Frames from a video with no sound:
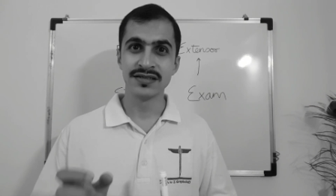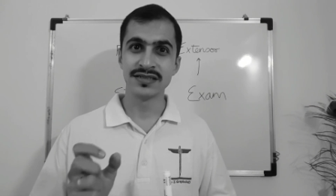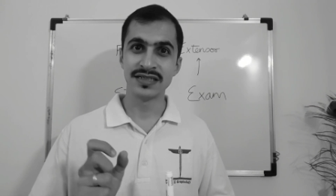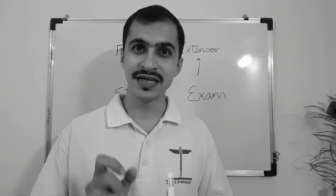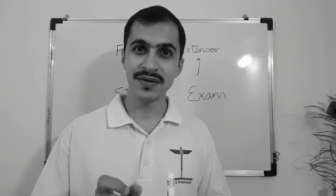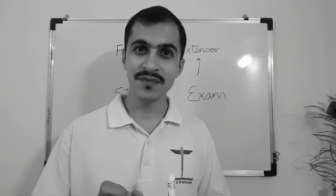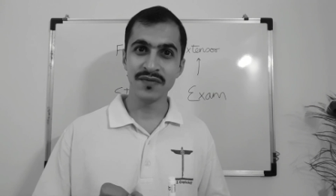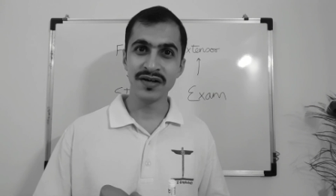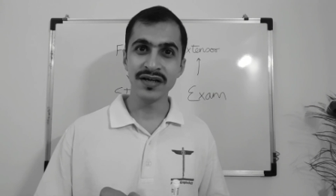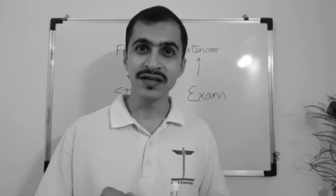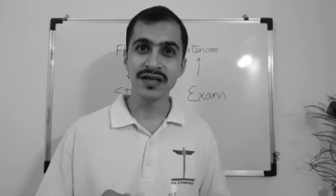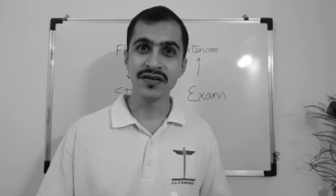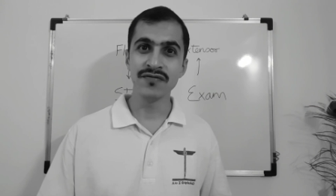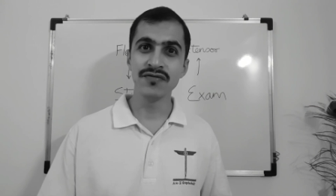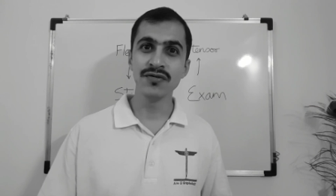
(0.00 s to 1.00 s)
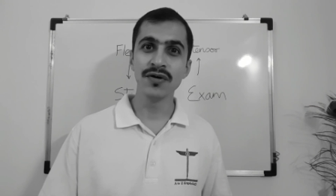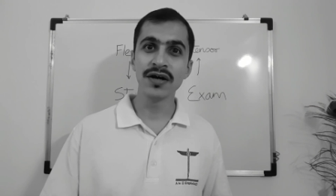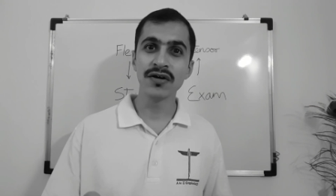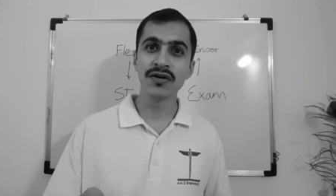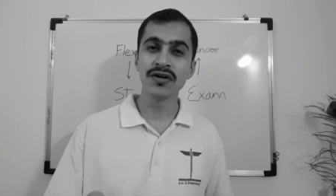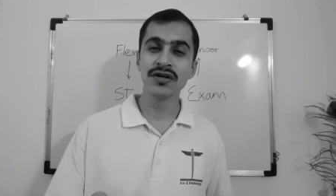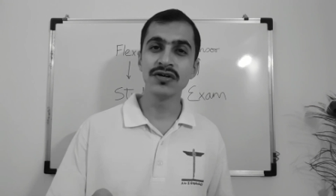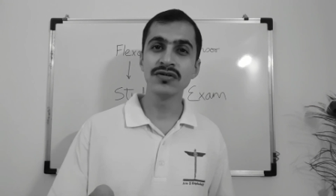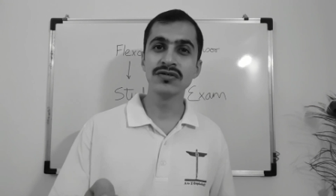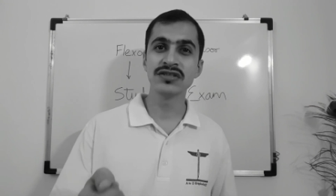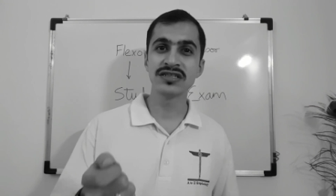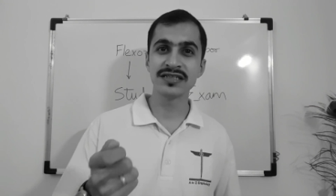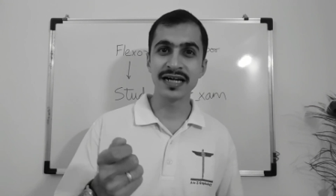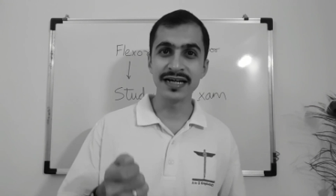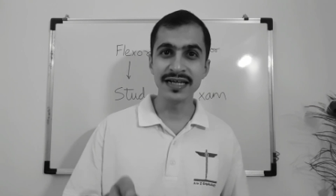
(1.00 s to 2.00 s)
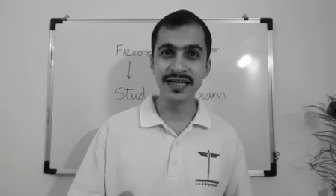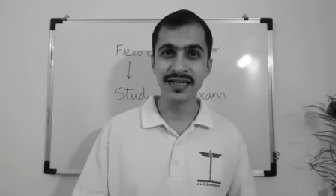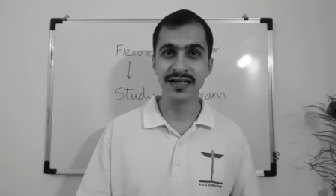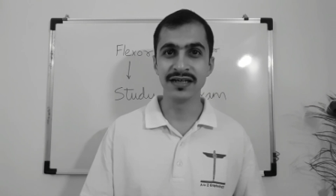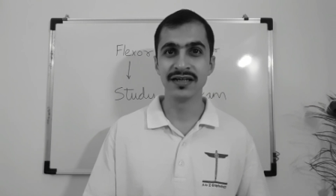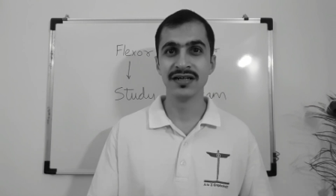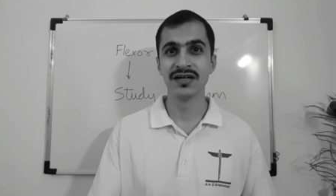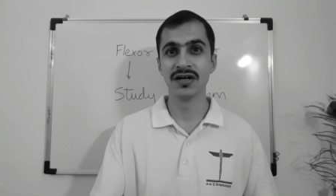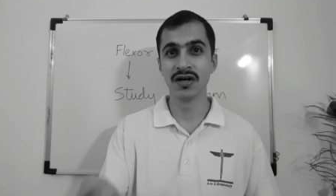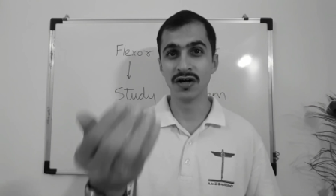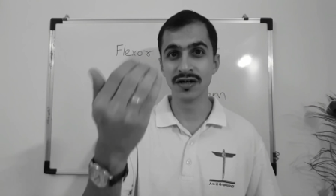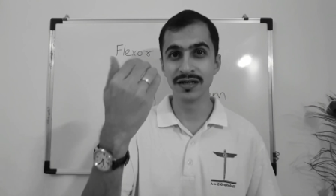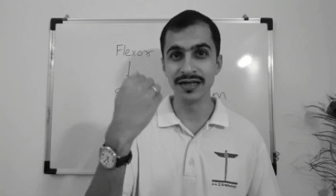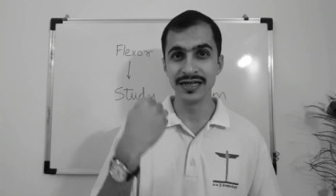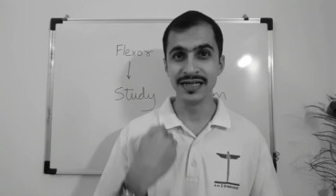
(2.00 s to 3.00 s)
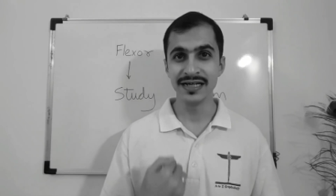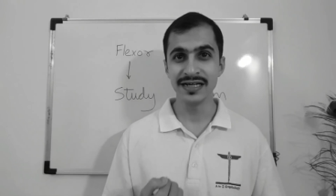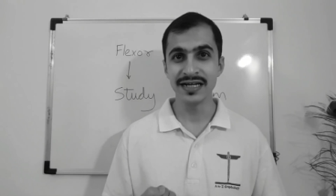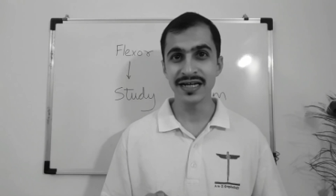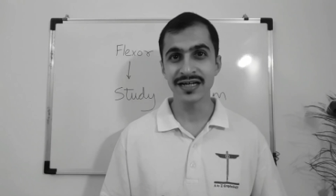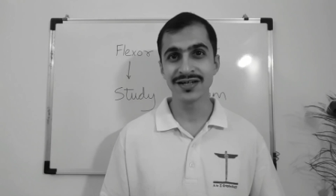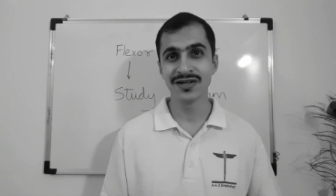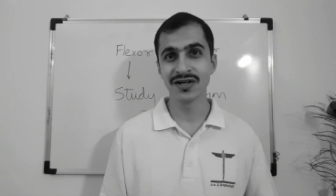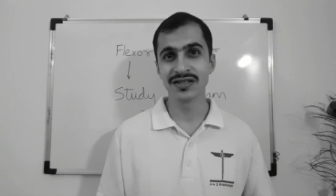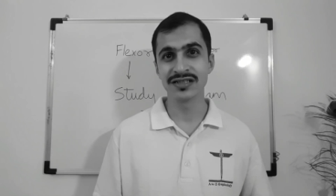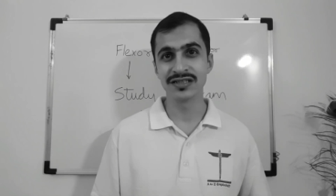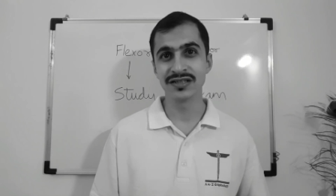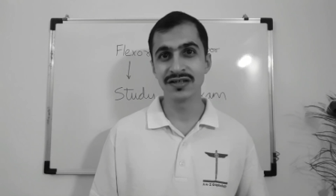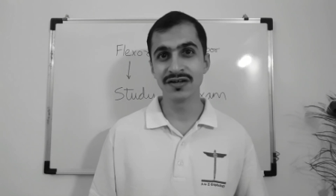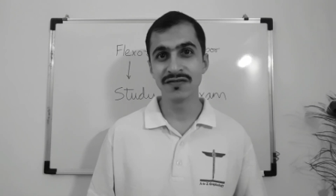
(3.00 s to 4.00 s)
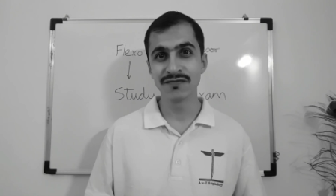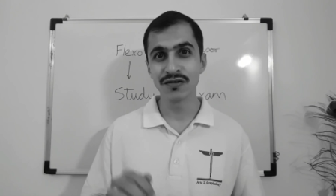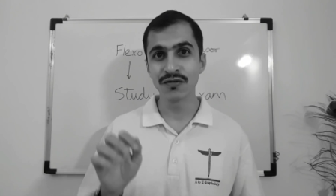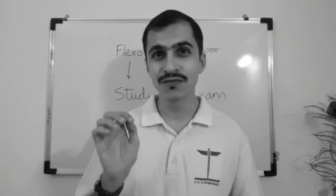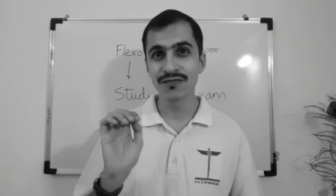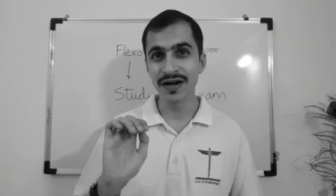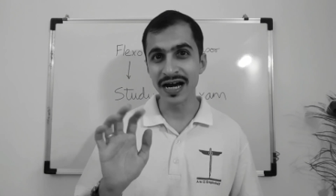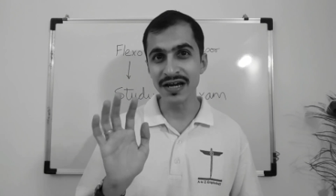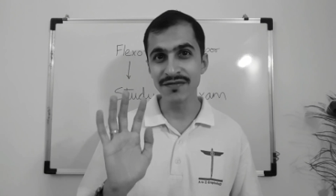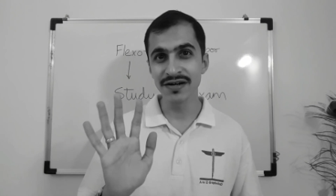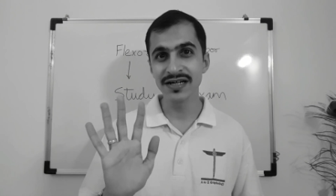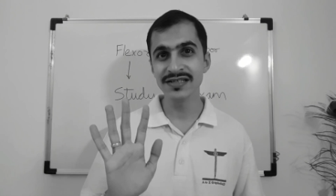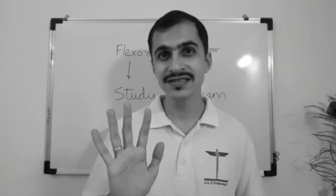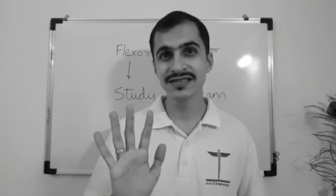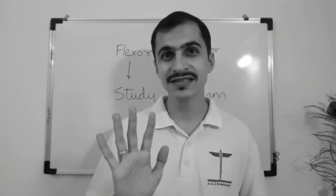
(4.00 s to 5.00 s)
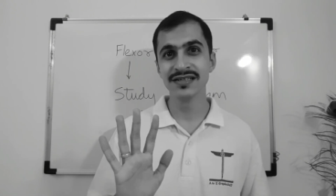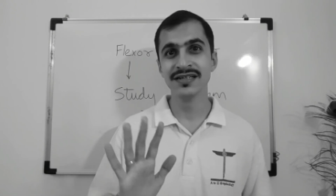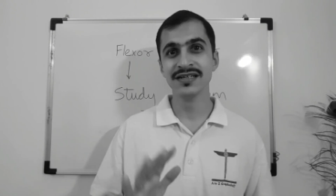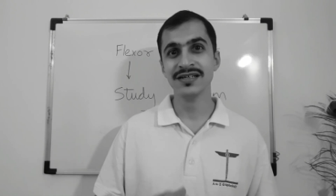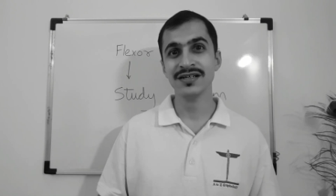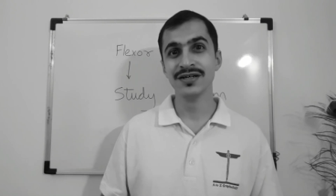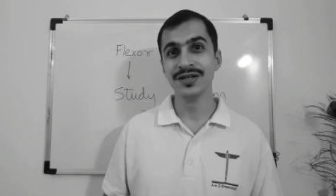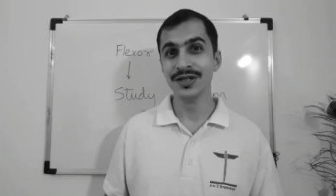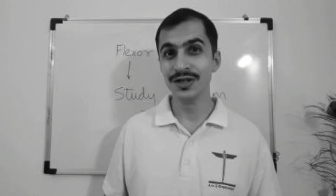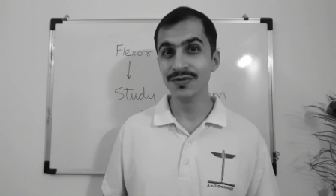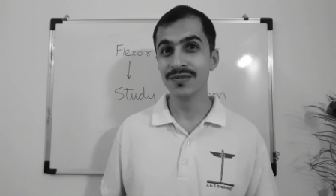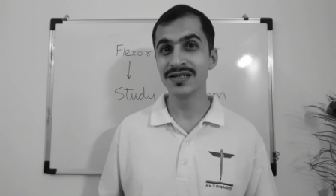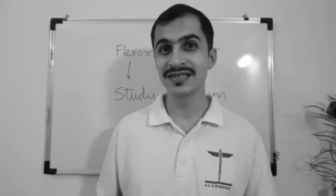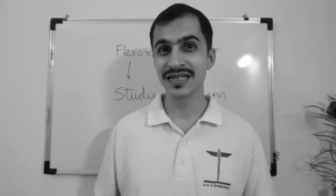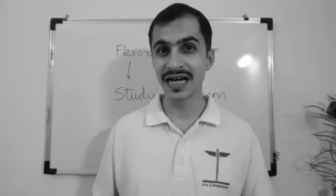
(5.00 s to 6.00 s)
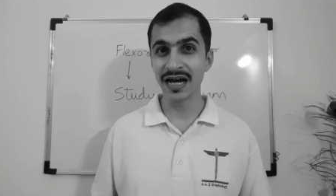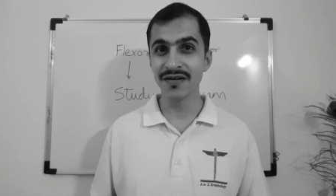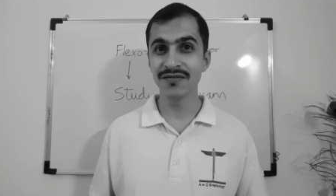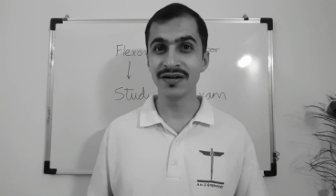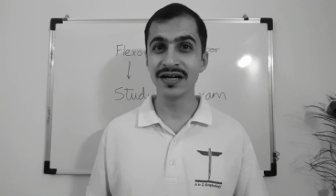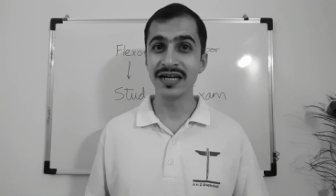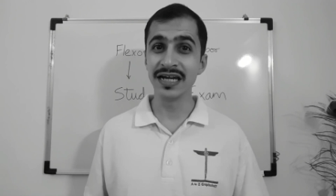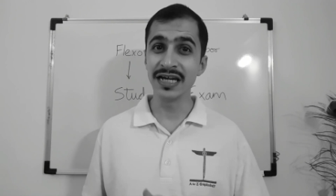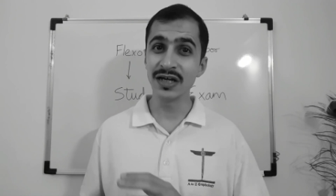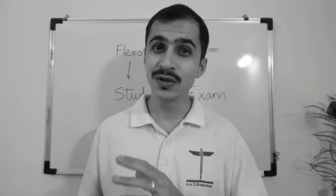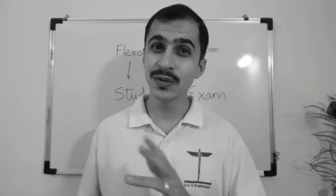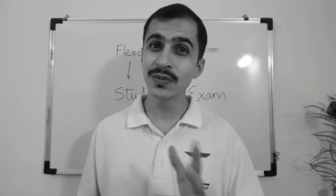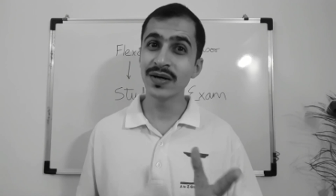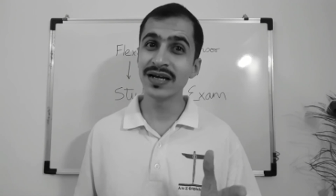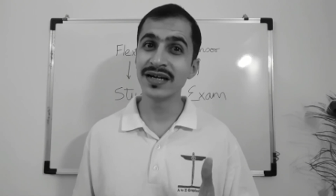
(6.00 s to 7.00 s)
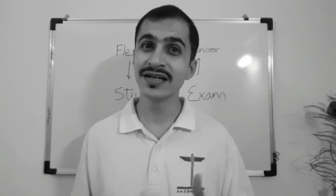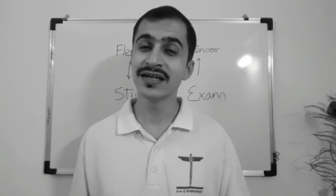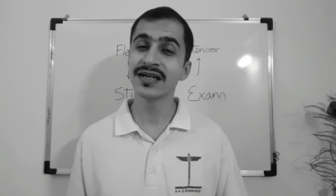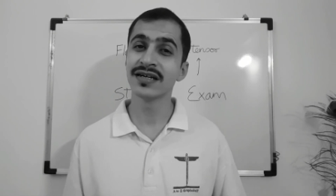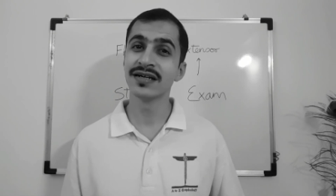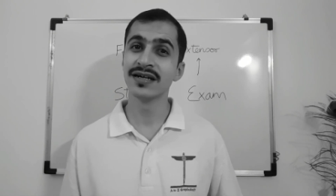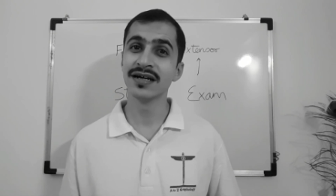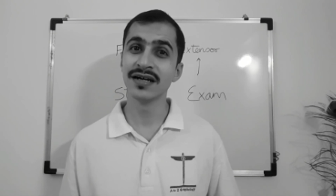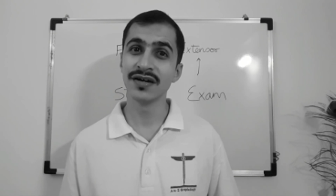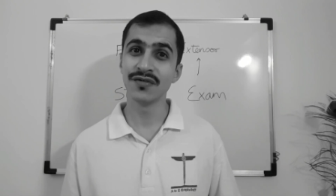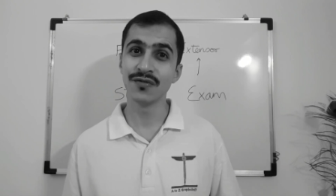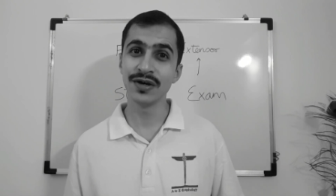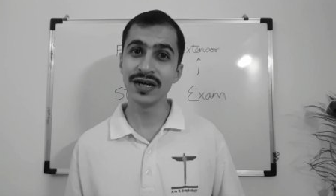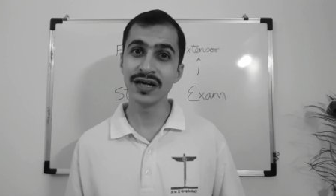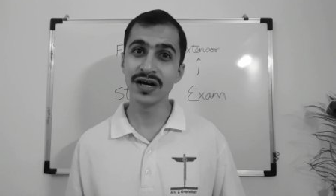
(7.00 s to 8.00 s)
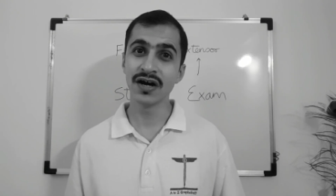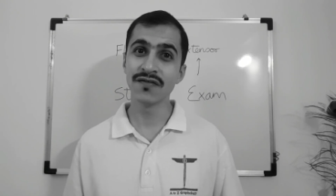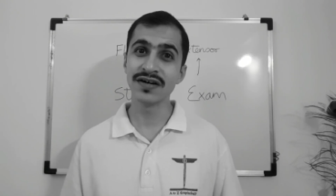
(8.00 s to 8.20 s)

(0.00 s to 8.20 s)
Same way, if you are going to study or intake knowledge for five hours, you must have an equivalent way